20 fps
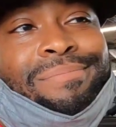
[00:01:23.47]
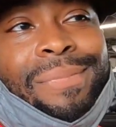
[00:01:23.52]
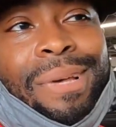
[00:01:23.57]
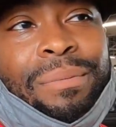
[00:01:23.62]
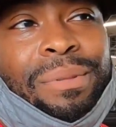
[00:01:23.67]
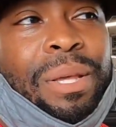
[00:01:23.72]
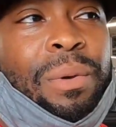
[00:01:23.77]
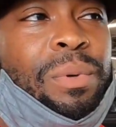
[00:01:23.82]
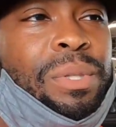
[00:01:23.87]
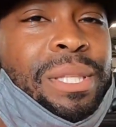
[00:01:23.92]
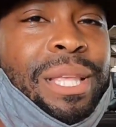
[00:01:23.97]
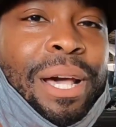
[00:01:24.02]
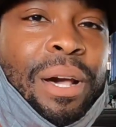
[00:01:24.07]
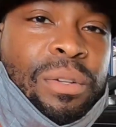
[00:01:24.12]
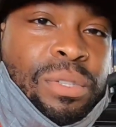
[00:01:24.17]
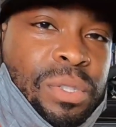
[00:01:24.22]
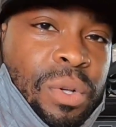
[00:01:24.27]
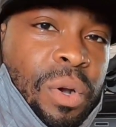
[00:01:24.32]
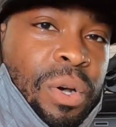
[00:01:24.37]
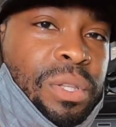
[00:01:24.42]
I was like, what the
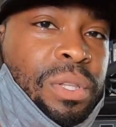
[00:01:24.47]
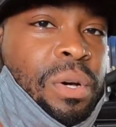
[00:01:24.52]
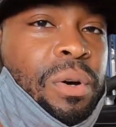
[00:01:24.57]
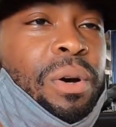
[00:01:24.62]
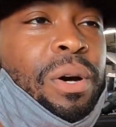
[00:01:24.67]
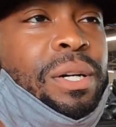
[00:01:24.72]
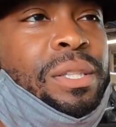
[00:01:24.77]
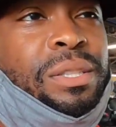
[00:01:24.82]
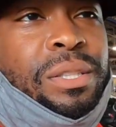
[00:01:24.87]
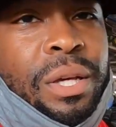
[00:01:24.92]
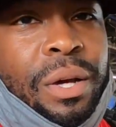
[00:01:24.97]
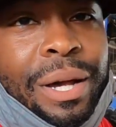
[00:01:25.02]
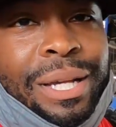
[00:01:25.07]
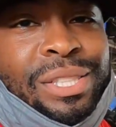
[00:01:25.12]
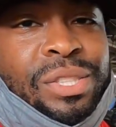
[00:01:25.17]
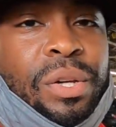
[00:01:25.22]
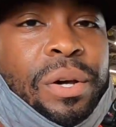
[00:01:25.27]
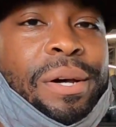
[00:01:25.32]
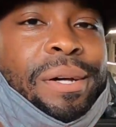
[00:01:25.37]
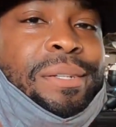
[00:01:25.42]
hell's going on? You know,
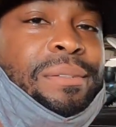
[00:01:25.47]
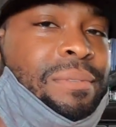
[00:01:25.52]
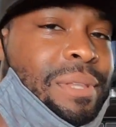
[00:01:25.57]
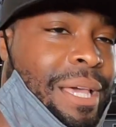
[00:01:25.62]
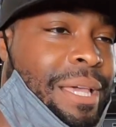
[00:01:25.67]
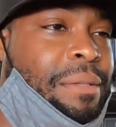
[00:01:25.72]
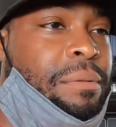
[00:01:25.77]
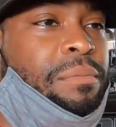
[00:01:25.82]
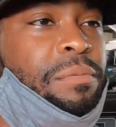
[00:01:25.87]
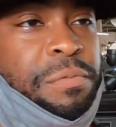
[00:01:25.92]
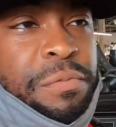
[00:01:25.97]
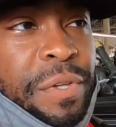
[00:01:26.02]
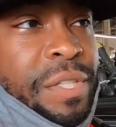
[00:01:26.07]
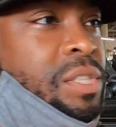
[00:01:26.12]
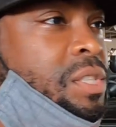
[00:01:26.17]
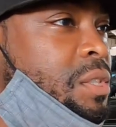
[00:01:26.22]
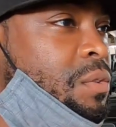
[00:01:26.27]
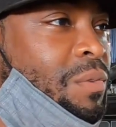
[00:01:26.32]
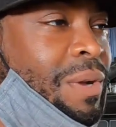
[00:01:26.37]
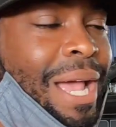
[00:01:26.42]
I started like
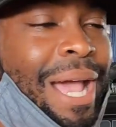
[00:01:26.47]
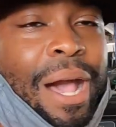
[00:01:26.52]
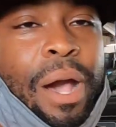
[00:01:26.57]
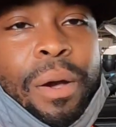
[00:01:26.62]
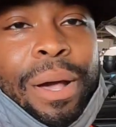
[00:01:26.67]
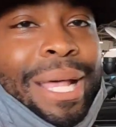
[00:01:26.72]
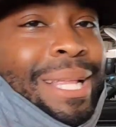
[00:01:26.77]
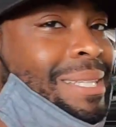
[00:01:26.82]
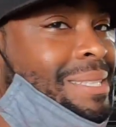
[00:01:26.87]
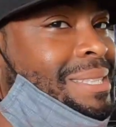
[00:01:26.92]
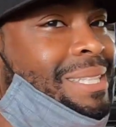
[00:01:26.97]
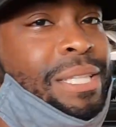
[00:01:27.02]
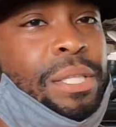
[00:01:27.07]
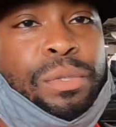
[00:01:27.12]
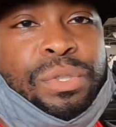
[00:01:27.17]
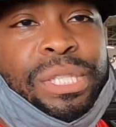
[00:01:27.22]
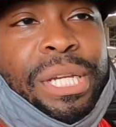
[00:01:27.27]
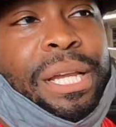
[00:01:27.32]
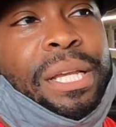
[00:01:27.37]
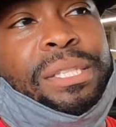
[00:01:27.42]
fishing around. I didn't see
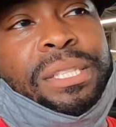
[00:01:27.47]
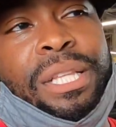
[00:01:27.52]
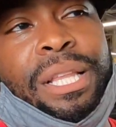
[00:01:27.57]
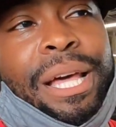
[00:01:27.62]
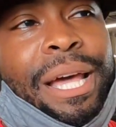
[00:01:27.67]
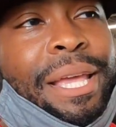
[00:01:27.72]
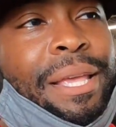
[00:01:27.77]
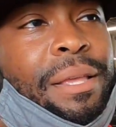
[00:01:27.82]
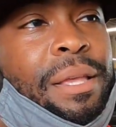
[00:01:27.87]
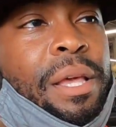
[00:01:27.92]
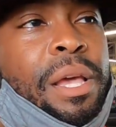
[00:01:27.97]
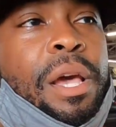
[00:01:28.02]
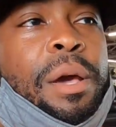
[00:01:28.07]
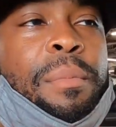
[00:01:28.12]
no check engine light.